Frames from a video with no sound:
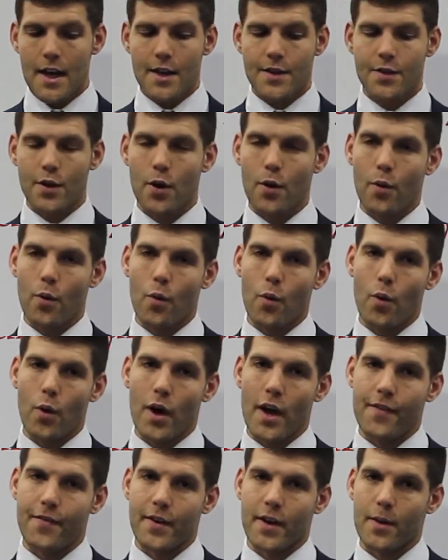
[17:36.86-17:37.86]
So
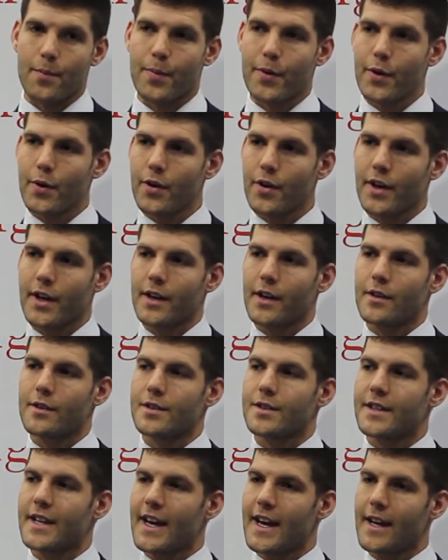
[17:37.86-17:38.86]
if a computer can
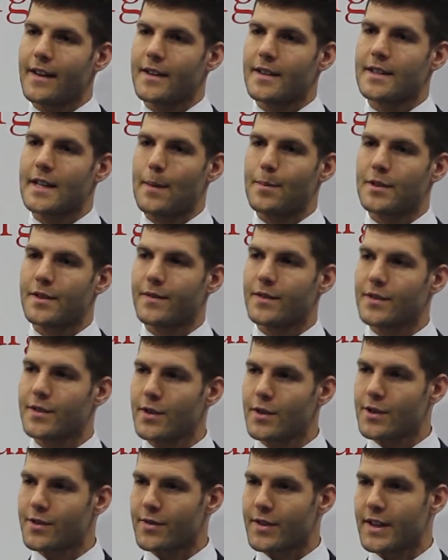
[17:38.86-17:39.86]
understand the steps of a
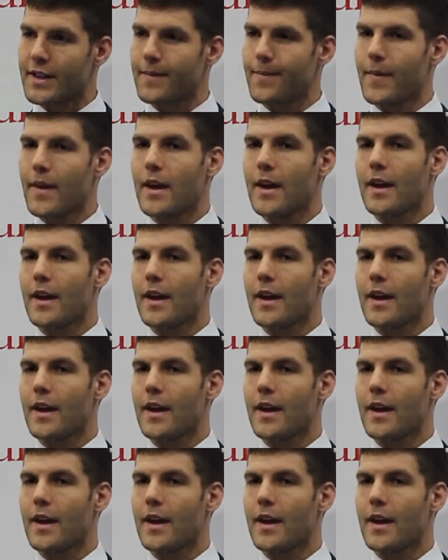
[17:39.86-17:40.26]
surgery